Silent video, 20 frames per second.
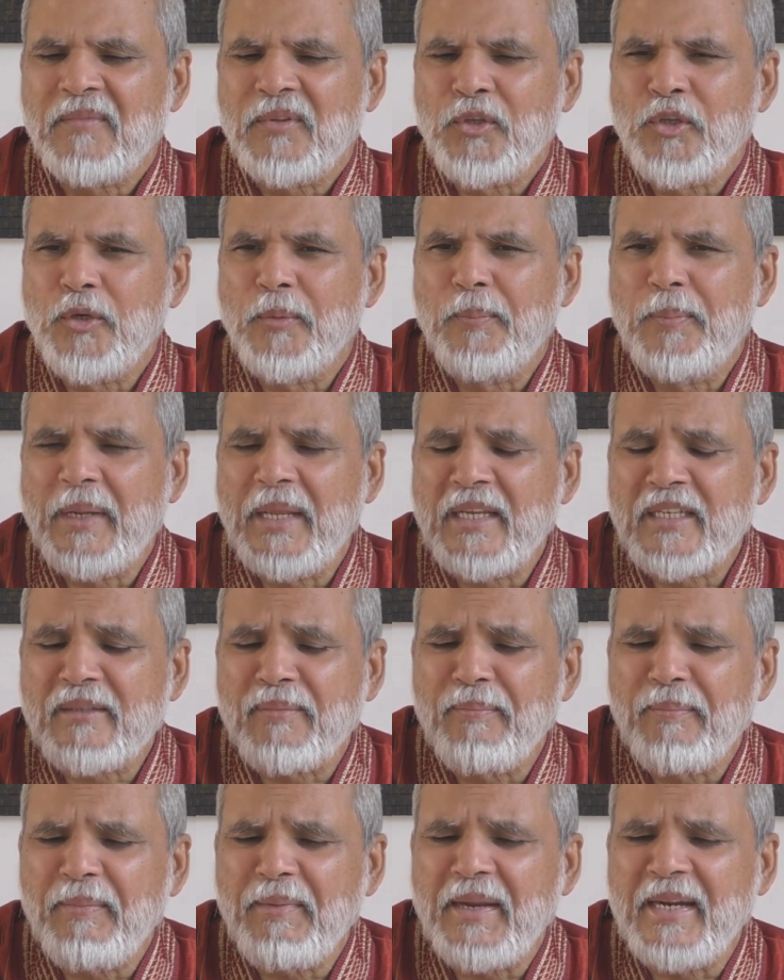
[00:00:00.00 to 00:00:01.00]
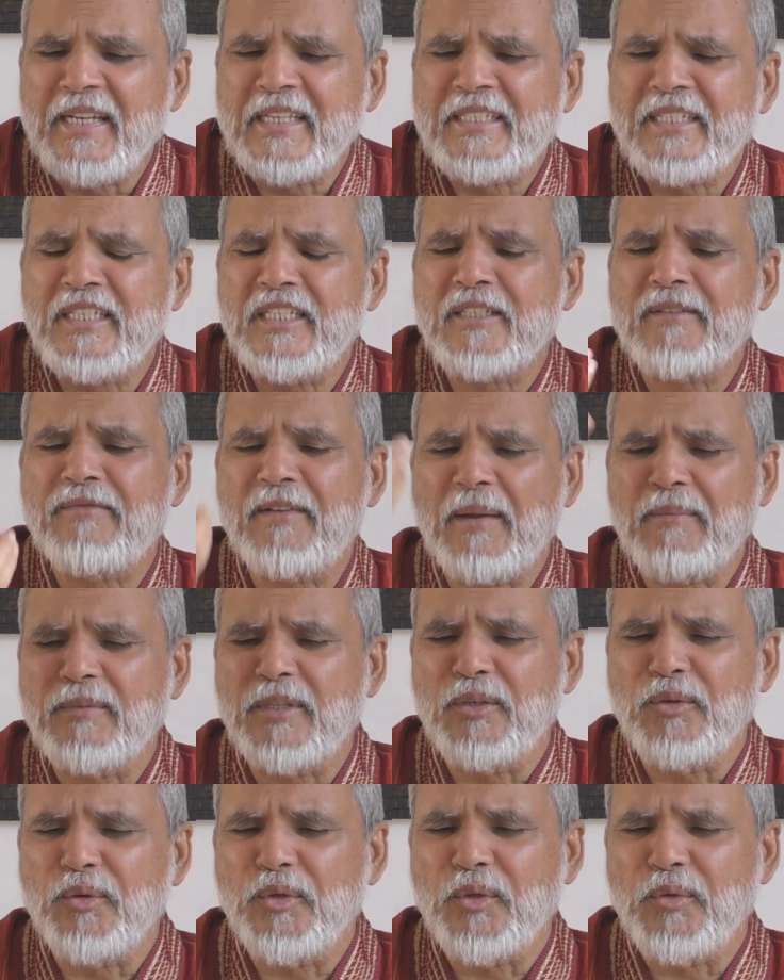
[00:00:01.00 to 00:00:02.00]
You bring medicines from
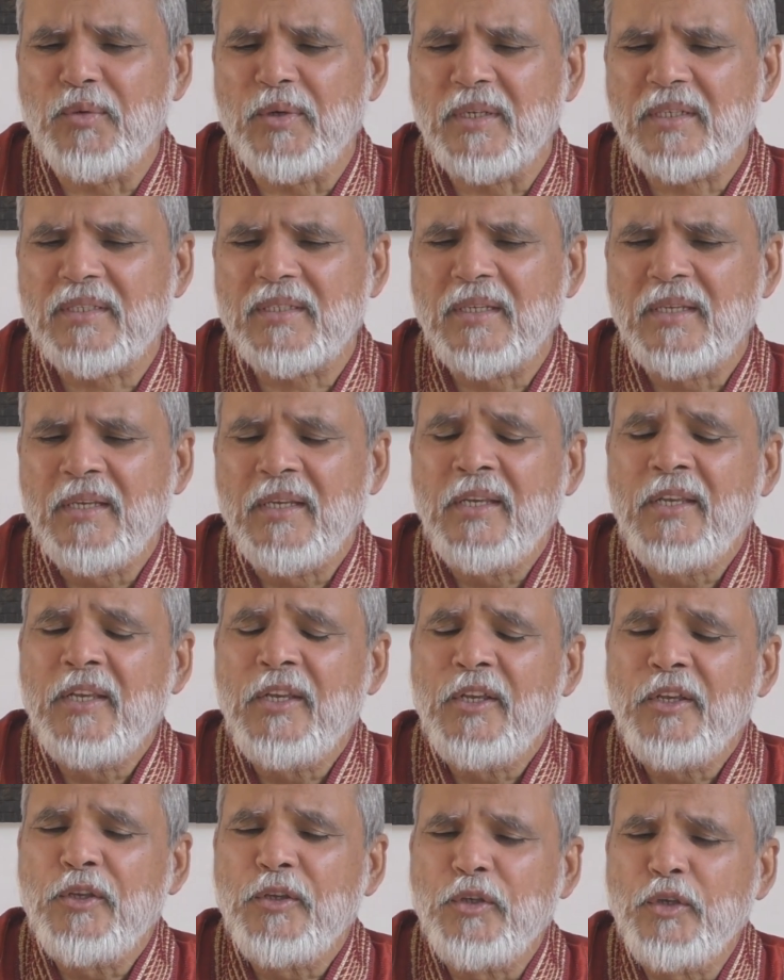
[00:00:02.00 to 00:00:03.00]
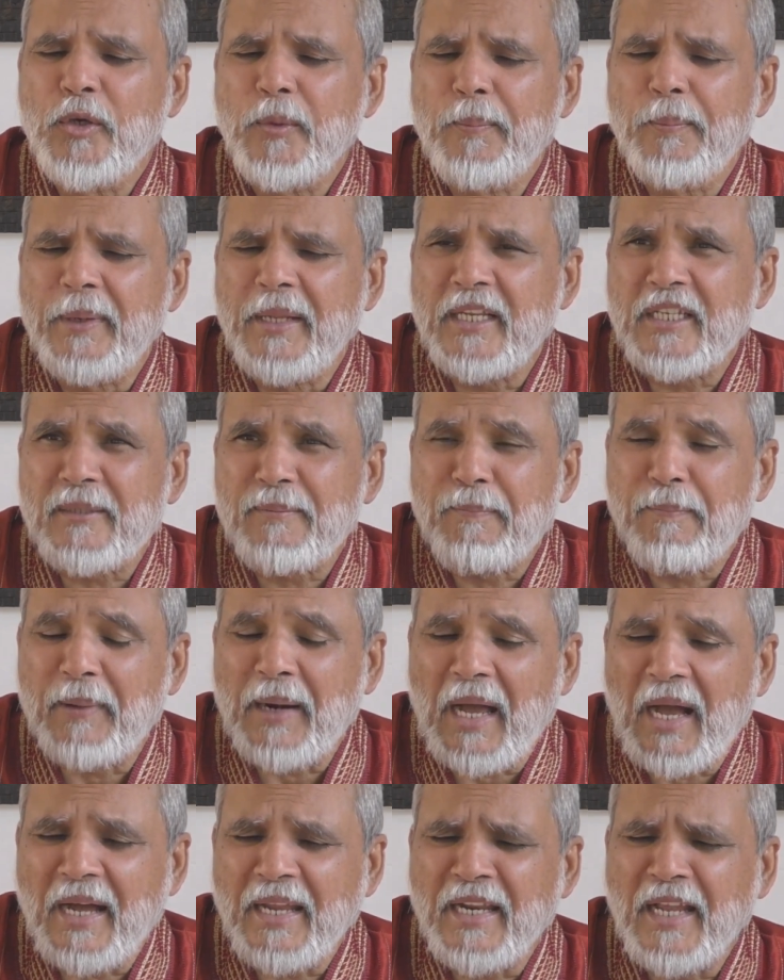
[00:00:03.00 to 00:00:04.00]
the universe. You bring
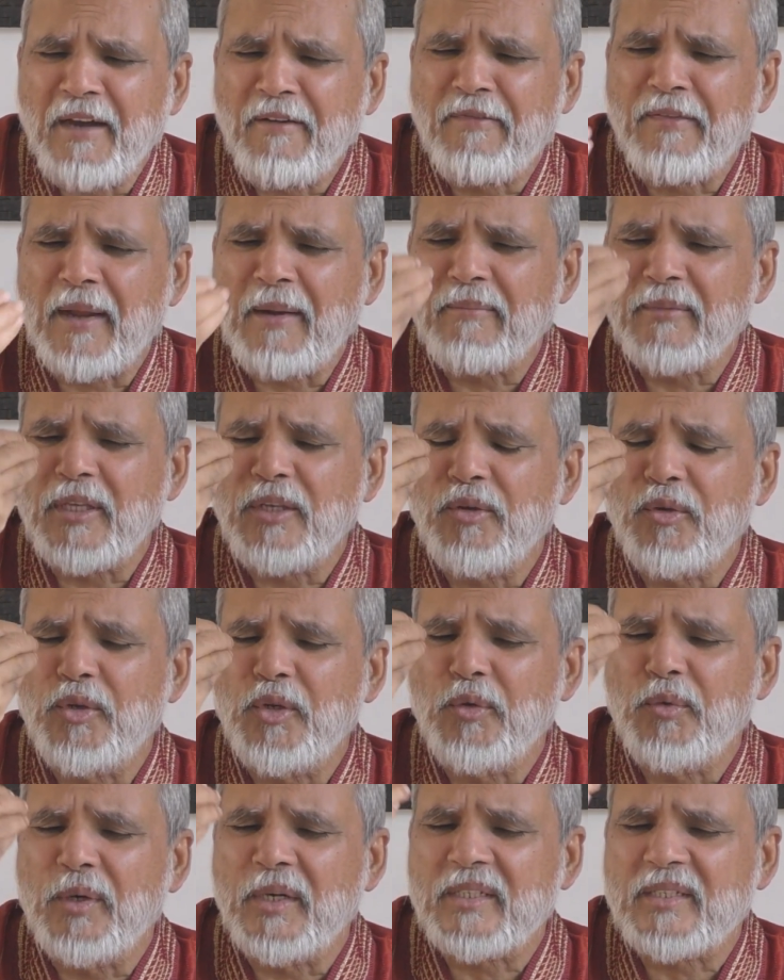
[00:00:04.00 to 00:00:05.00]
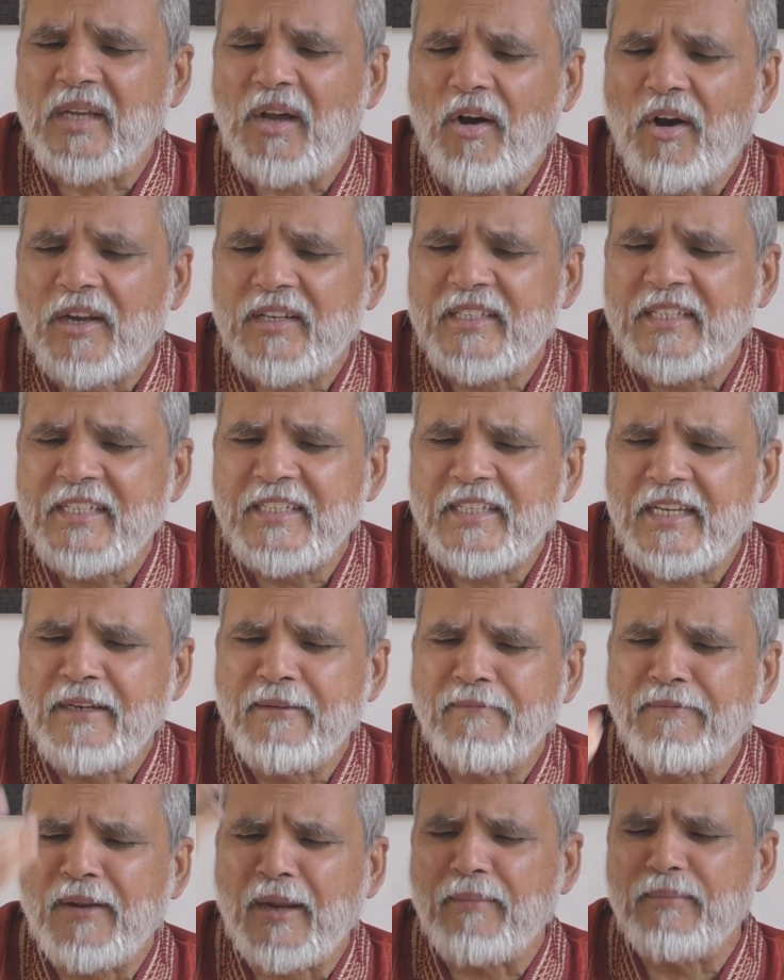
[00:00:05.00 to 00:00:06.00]
prana from the universe,
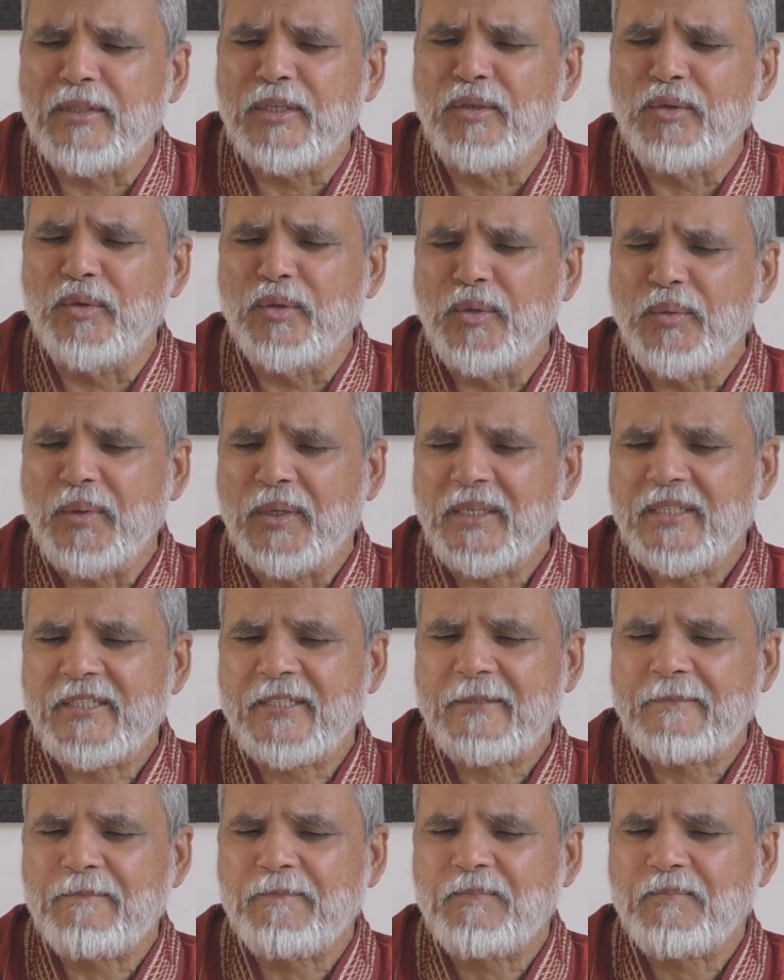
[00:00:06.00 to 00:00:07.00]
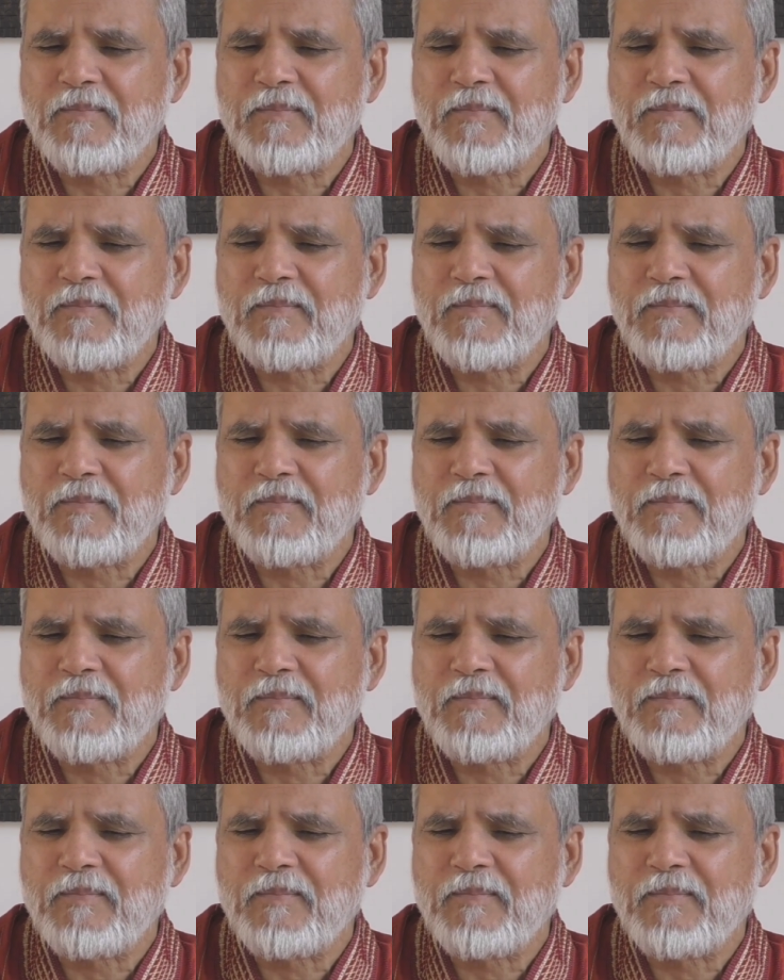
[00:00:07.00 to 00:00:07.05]
oxygen from the universe.